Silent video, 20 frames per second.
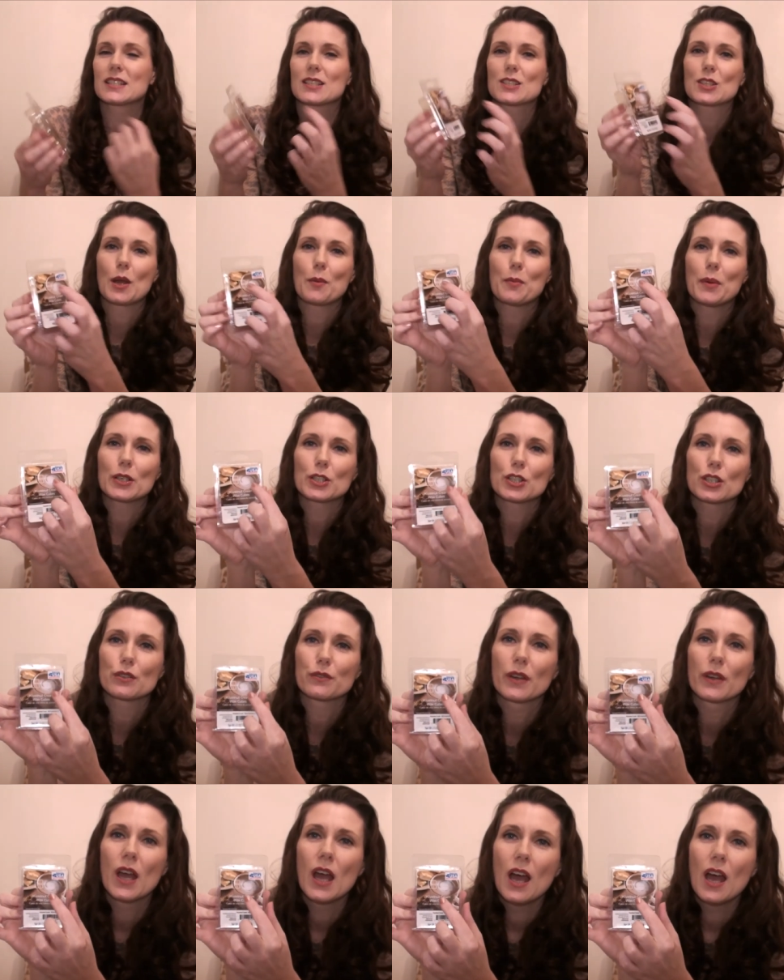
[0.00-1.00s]
It's got a picture of
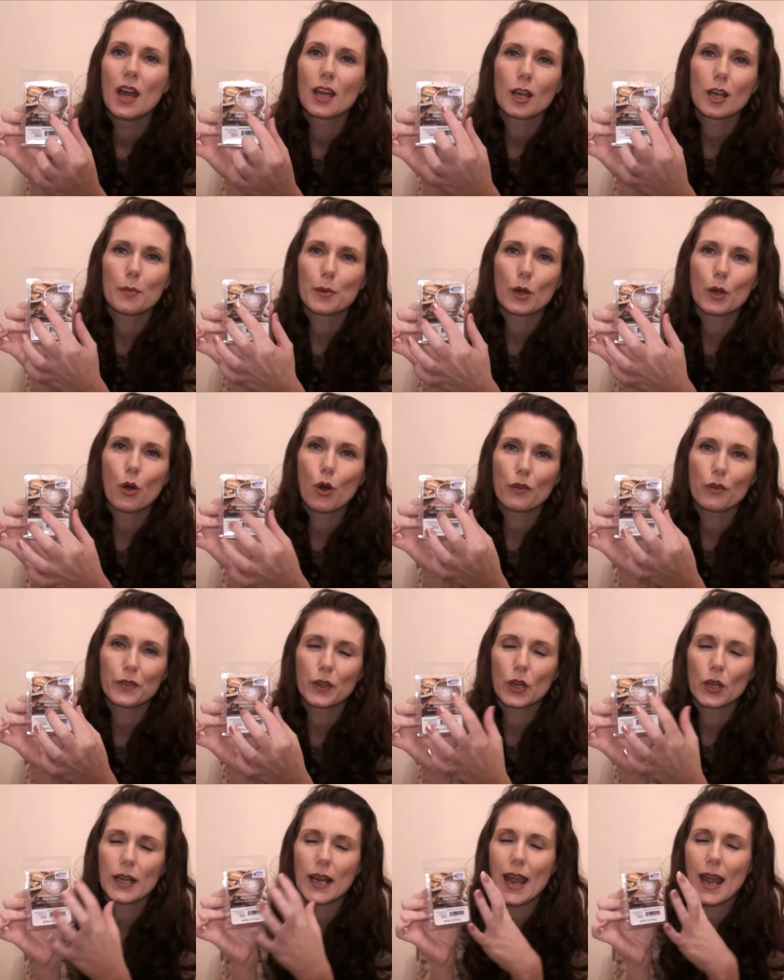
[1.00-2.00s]
a cup of coffee
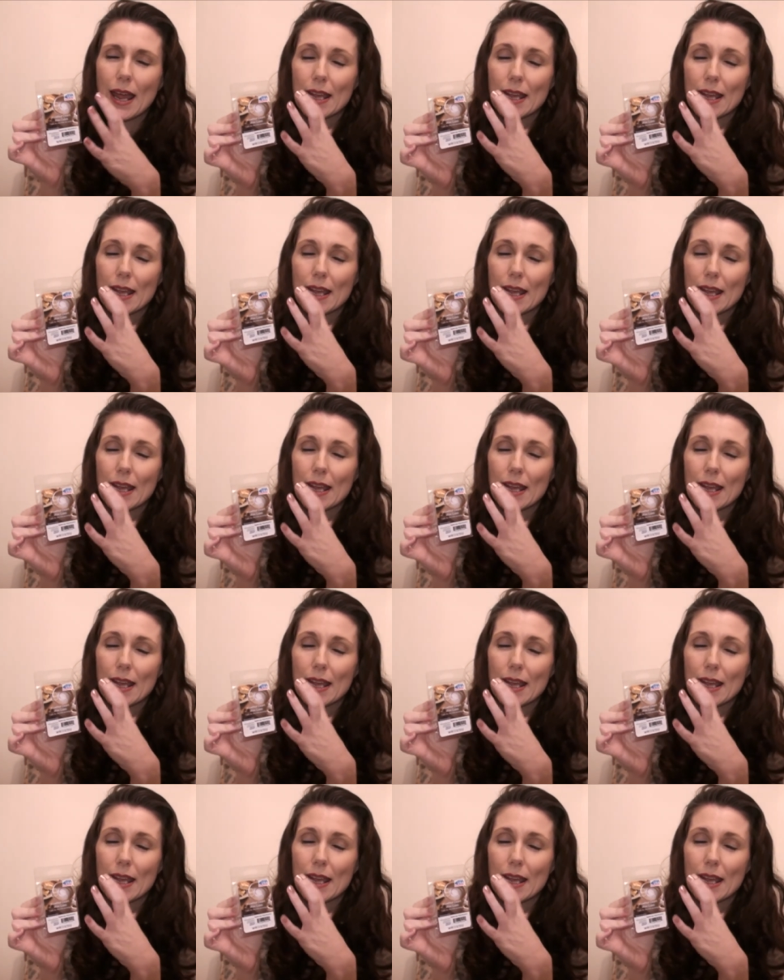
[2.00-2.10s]
on it.